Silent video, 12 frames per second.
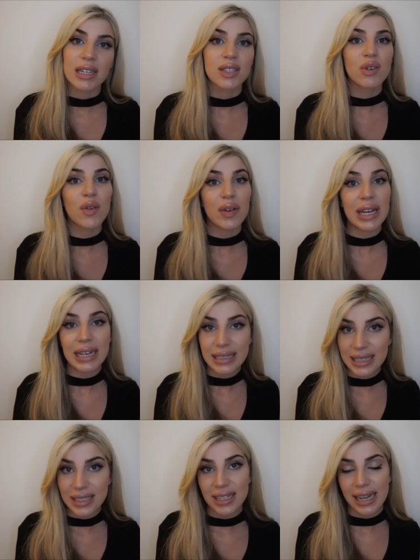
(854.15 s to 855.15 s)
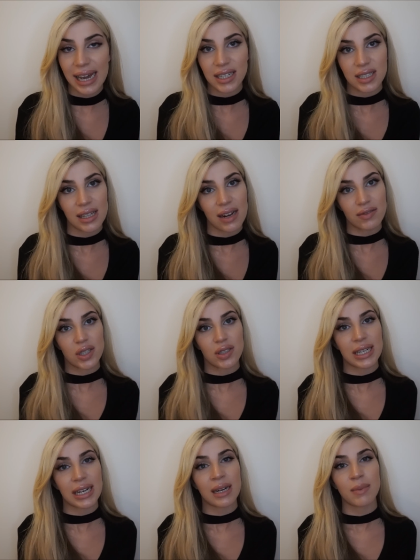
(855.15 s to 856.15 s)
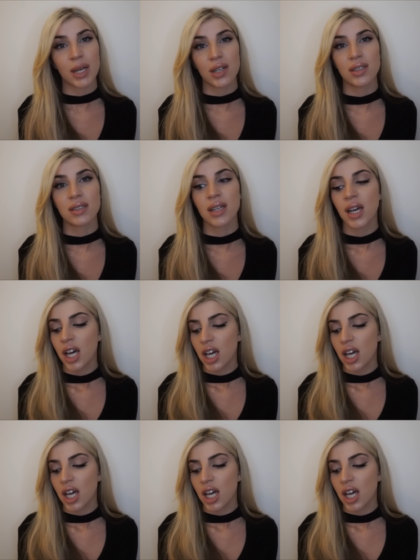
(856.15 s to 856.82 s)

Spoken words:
it's sort of easy to get into that routine because